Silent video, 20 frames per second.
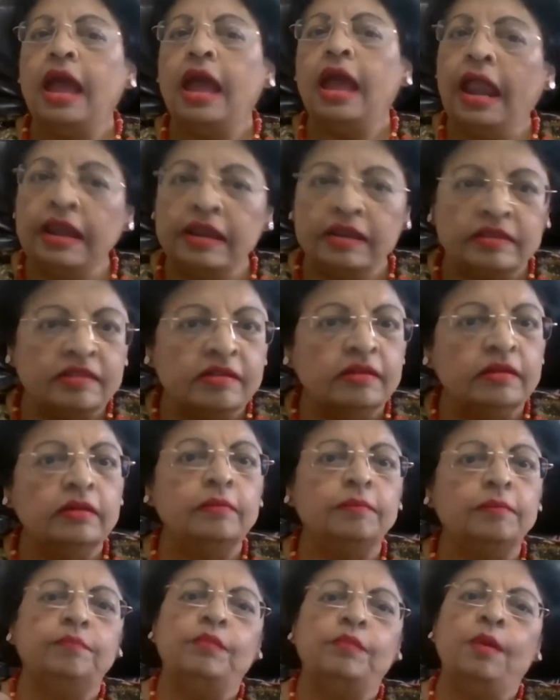and
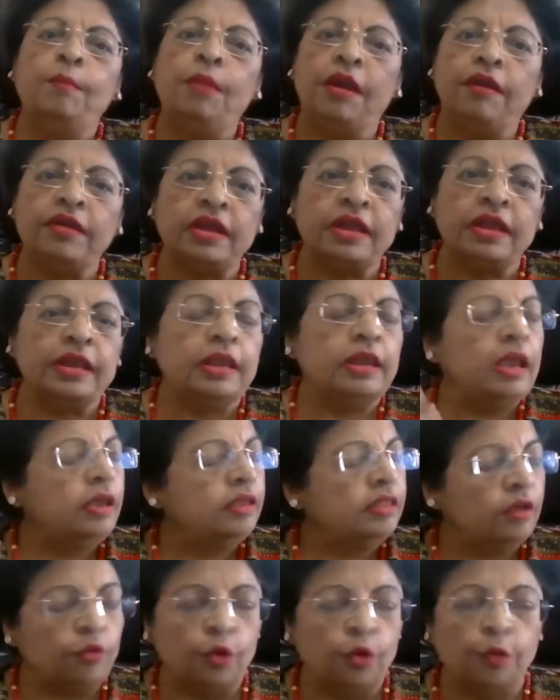the American
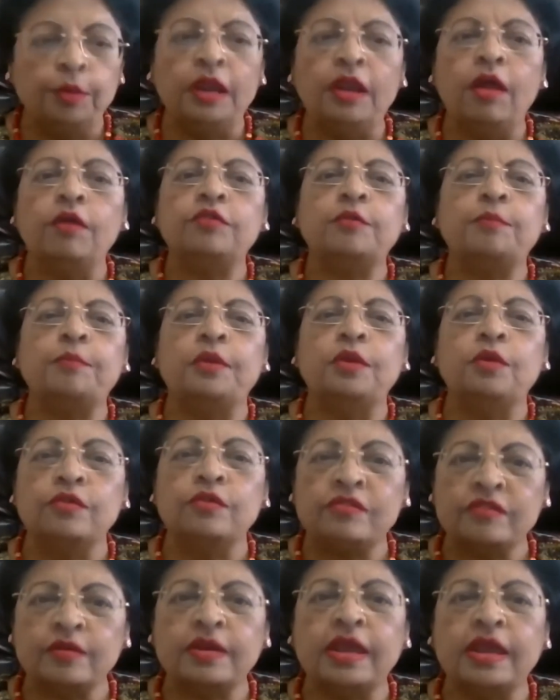and the global
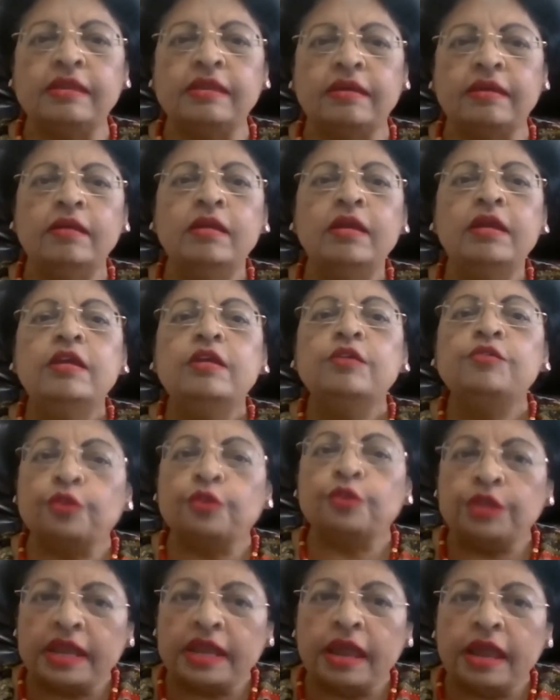entrepreneurs together
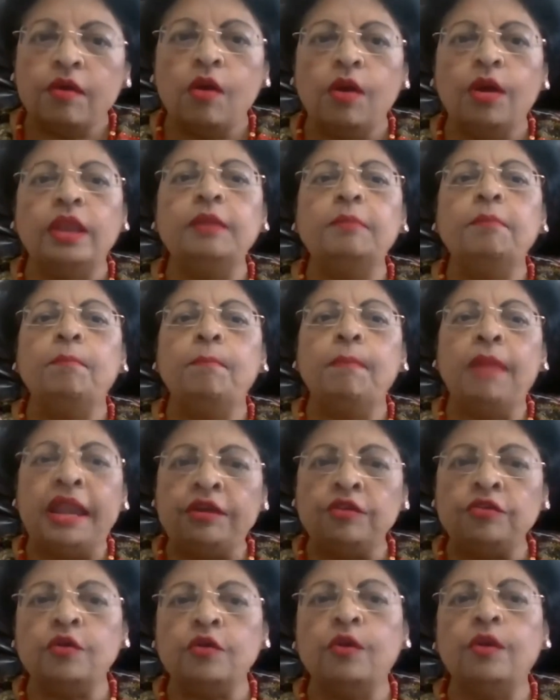so they can all
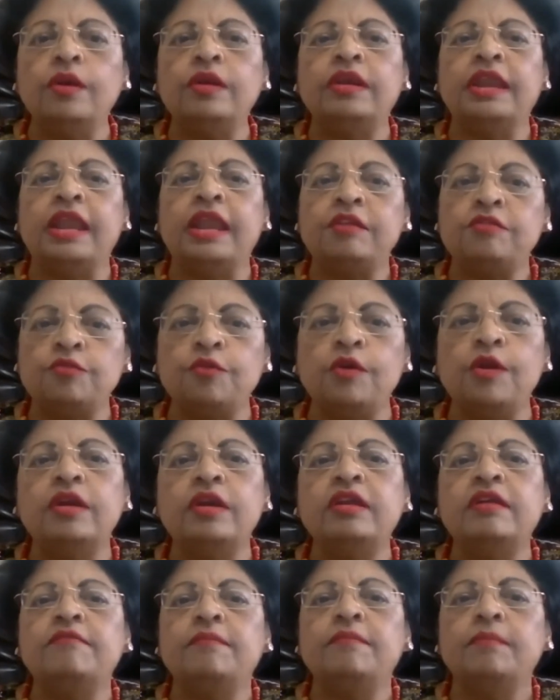mentor,
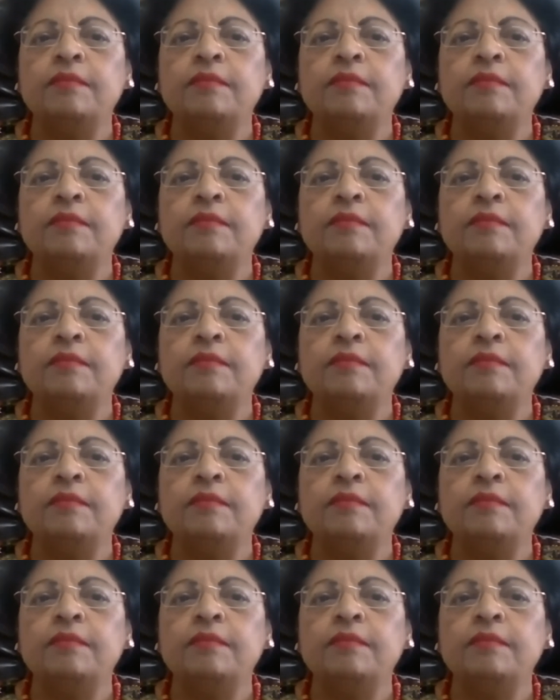network,